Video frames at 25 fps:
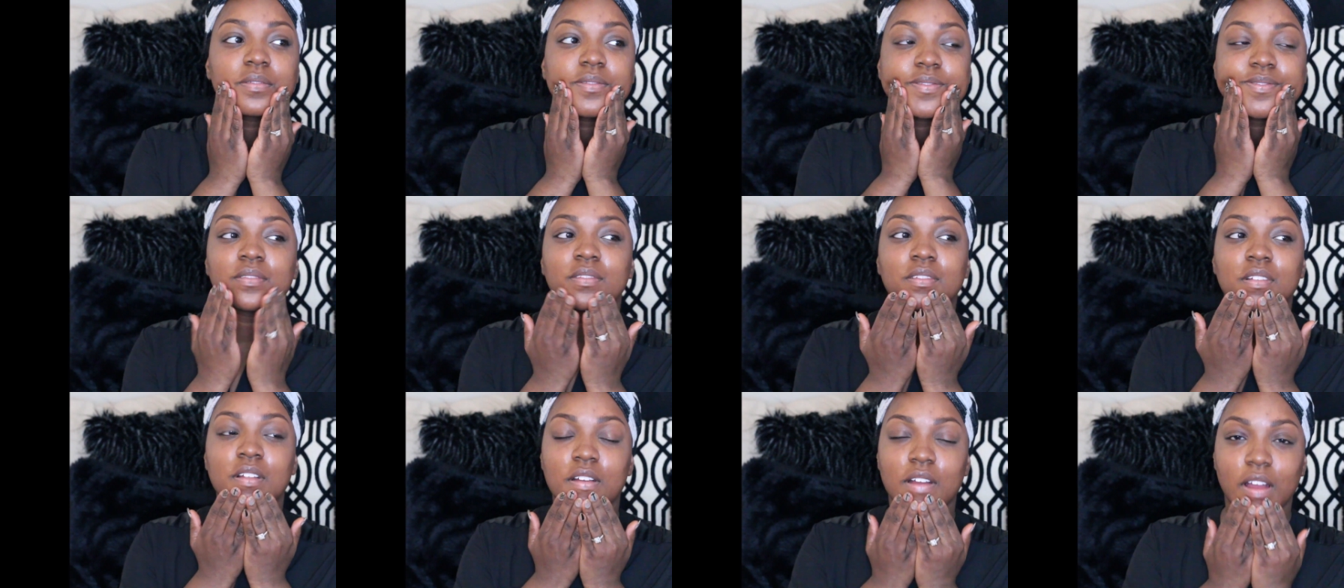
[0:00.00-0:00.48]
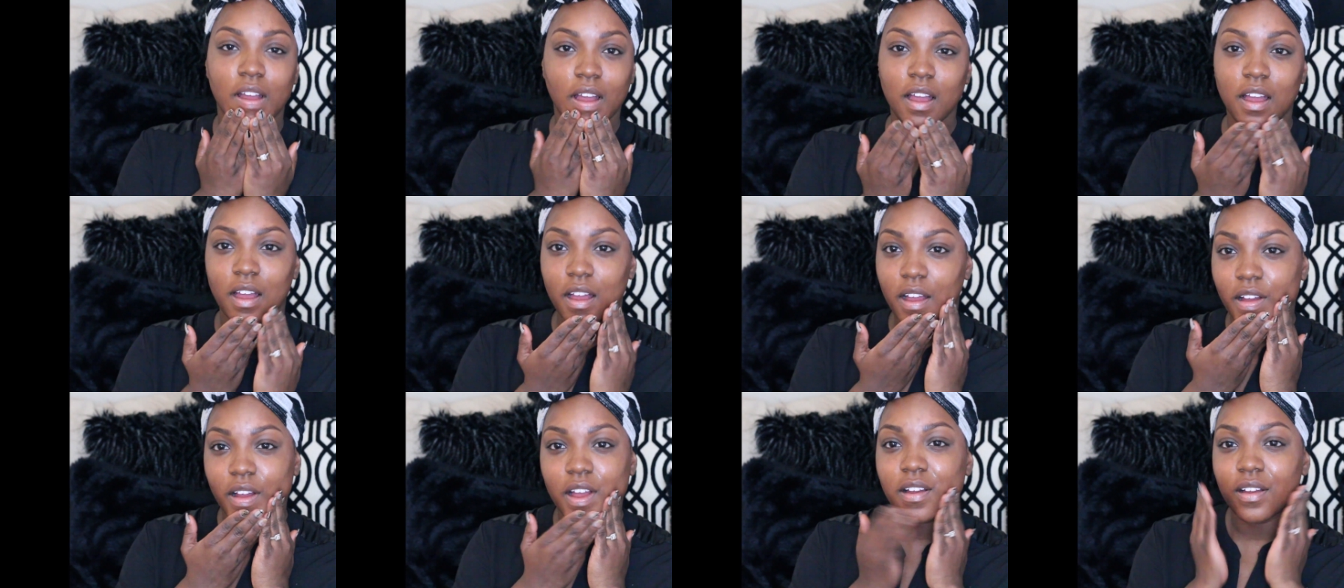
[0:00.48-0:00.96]
little extra
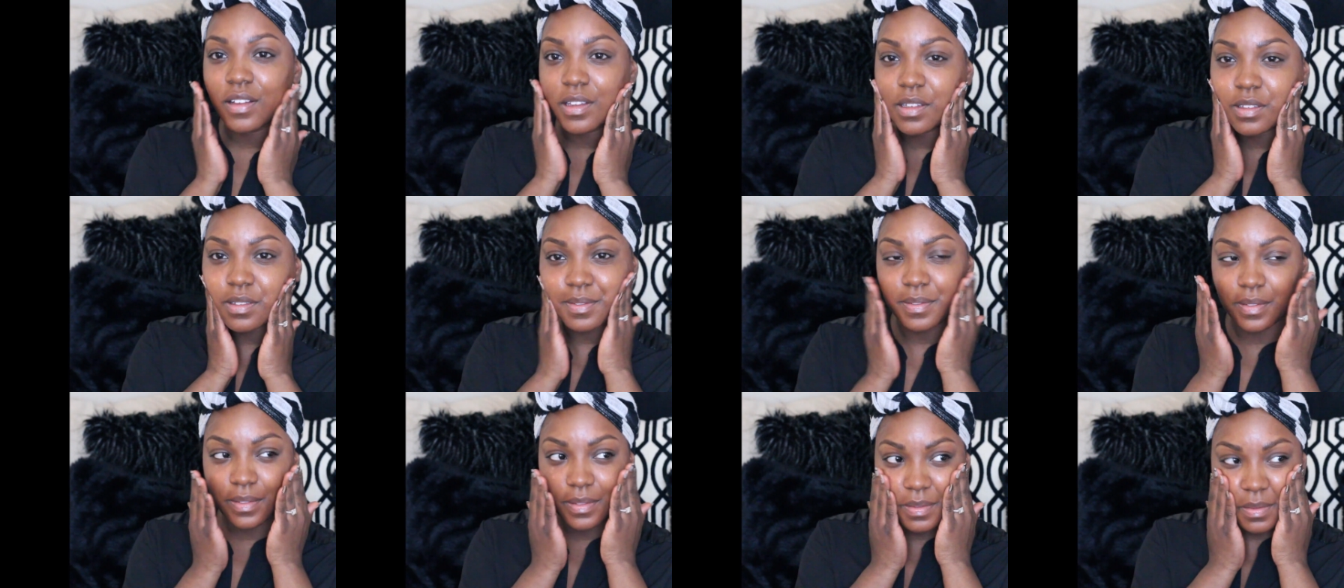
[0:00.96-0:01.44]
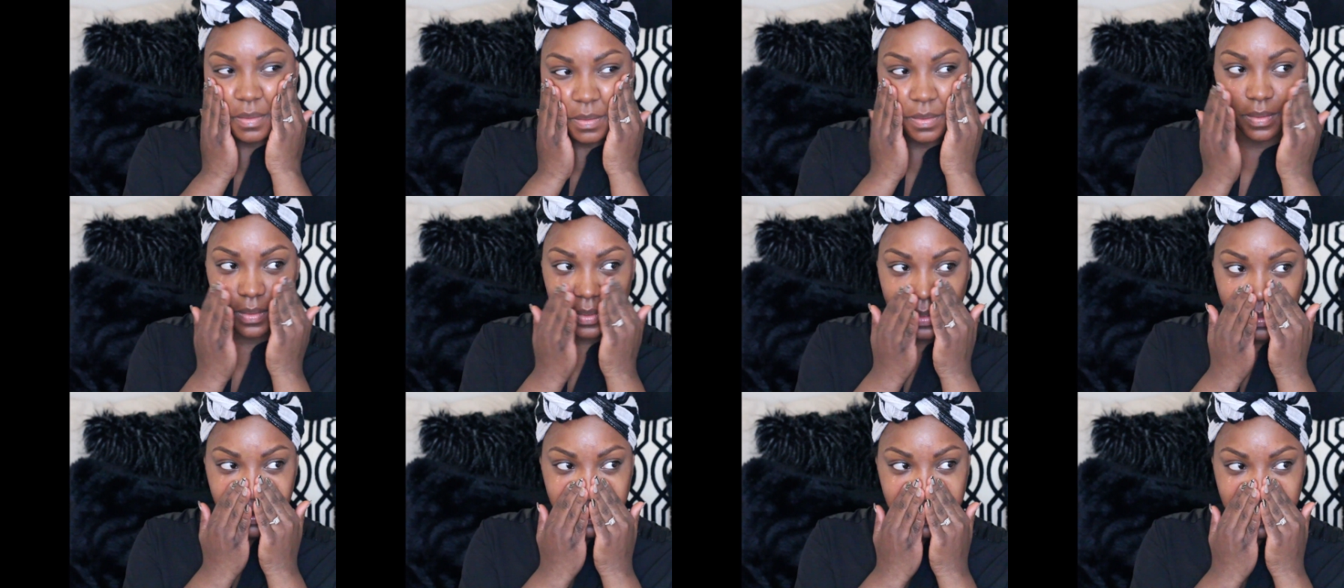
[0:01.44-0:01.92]
because, you know, I
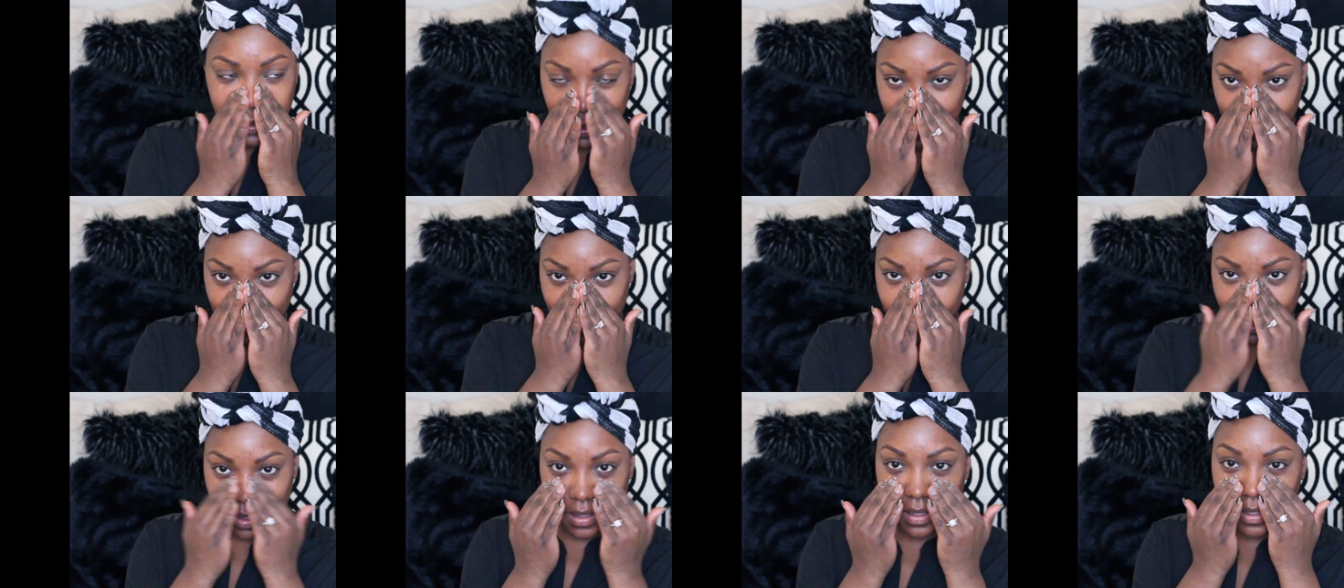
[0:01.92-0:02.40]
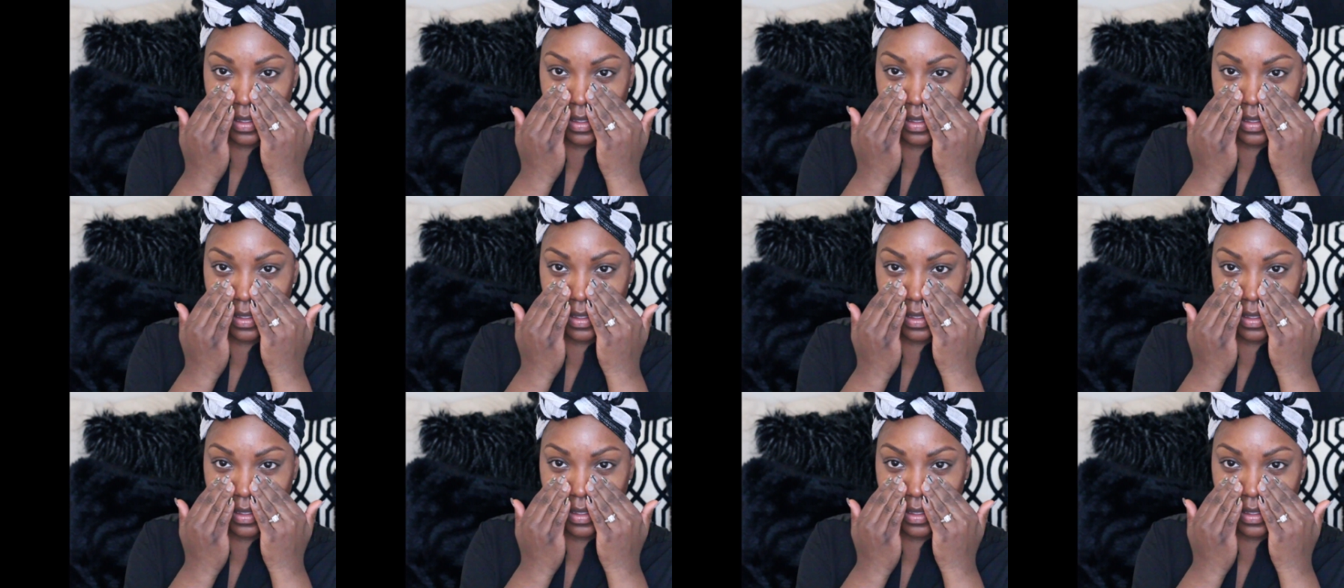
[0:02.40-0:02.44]
got to make sure I